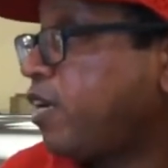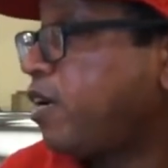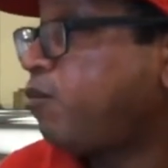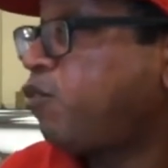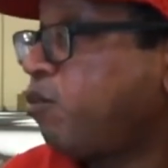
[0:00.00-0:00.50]

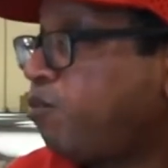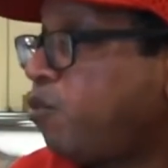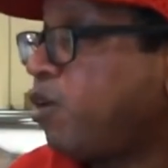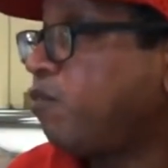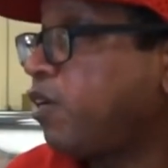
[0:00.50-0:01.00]
come to a
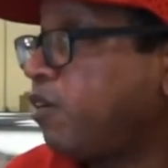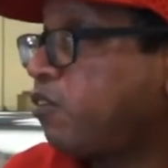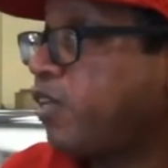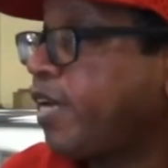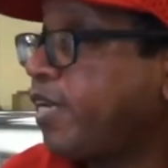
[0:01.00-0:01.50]
point of
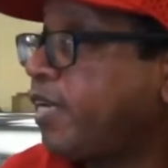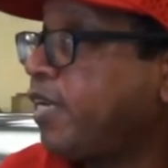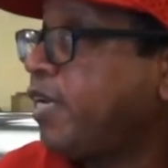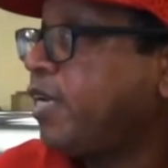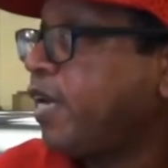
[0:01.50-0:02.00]

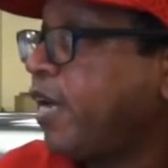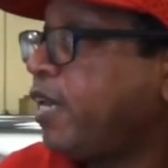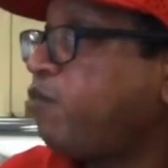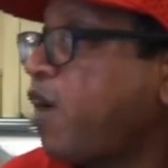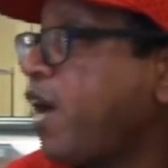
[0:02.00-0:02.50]
understanding.
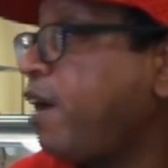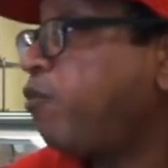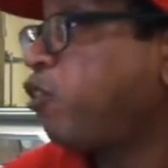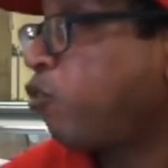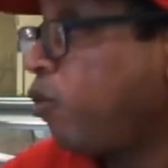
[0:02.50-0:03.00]
And if I
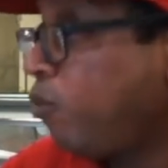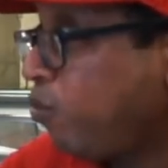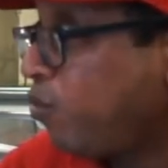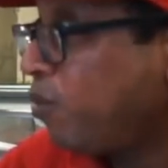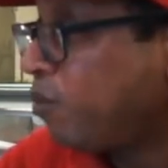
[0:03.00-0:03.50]
have the
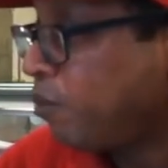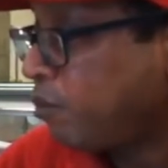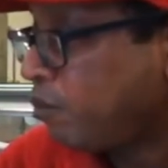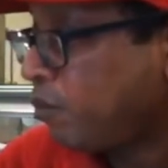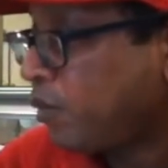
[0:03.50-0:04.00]
truth,
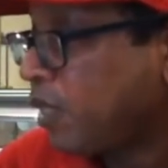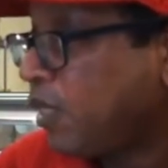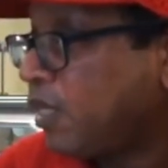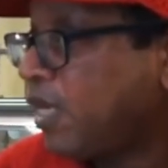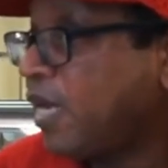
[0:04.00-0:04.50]

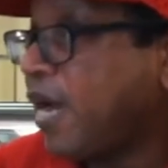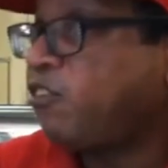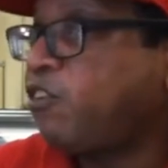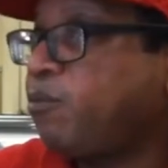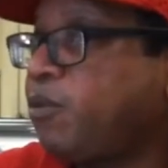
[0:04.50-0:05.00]
then
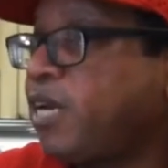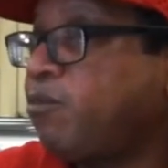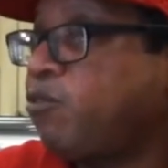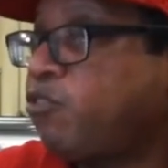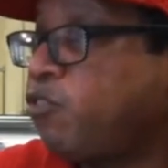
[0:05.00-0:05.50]
I should be
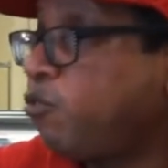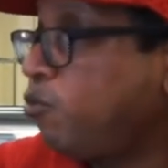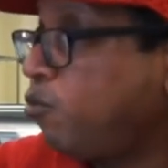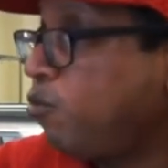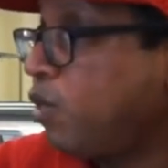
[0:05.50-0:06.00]
able
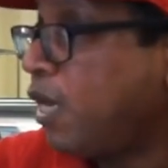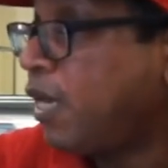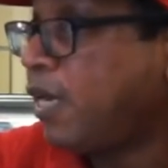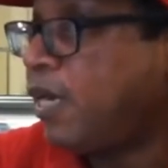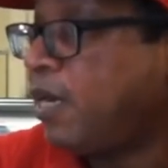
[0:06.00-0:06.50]
to
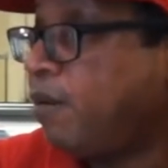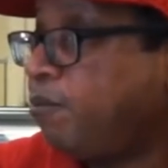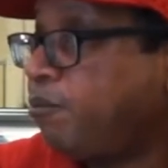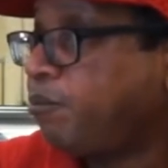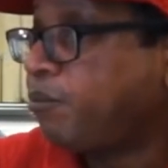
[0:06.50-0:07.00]

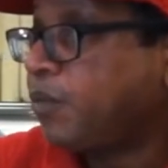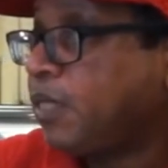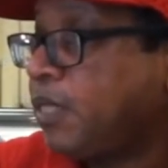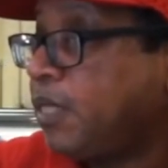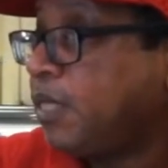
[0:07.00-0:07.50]
um,
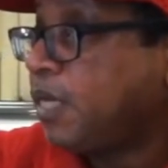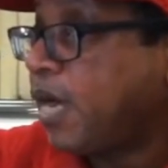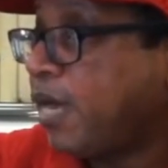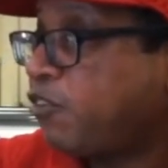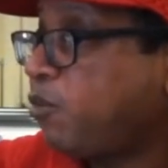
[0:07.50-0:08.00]

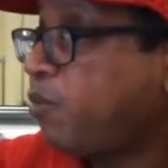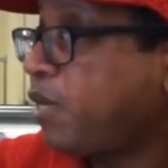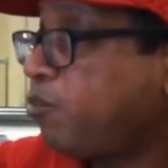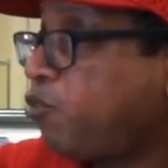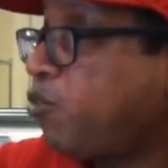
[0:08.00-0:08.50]
I should be
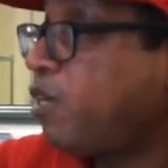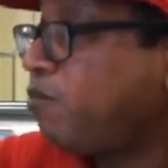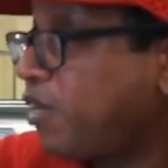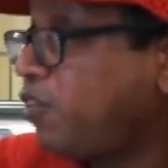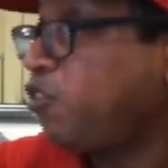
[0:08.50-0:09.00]
able to
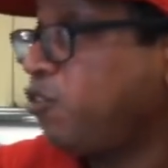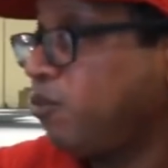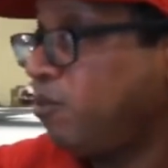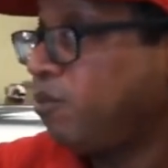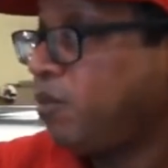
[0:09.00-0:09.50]
convince you
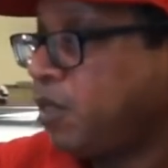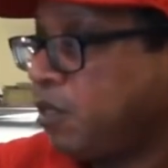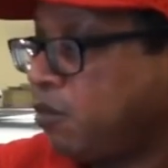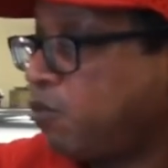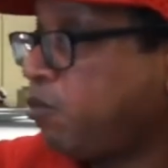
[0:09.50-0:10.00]

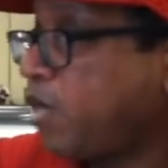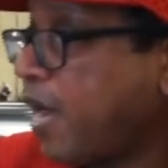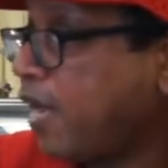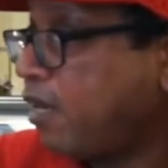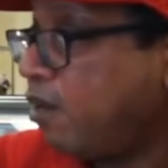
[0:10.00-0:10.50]
through
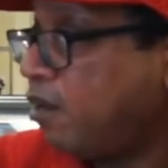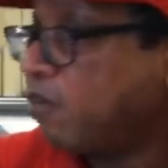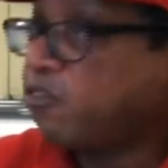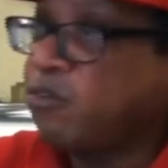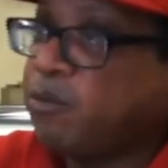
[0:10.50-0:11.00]

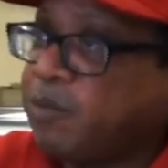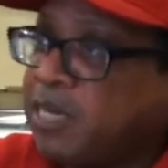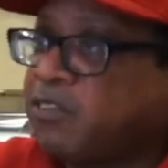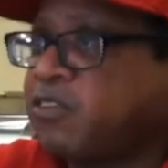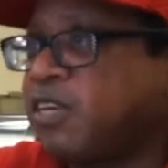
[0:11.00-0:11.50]
dialogue. So the
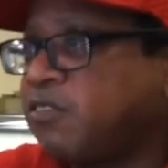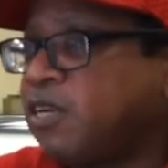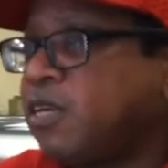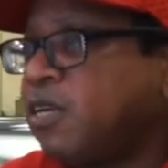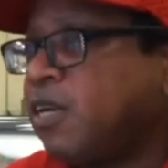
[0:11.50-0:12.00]
minister has,
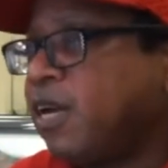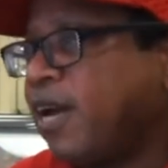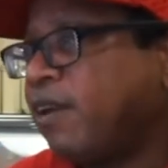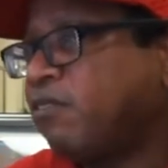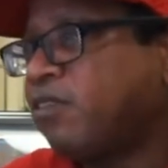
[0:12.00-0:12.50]

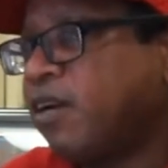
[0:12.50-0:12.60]
has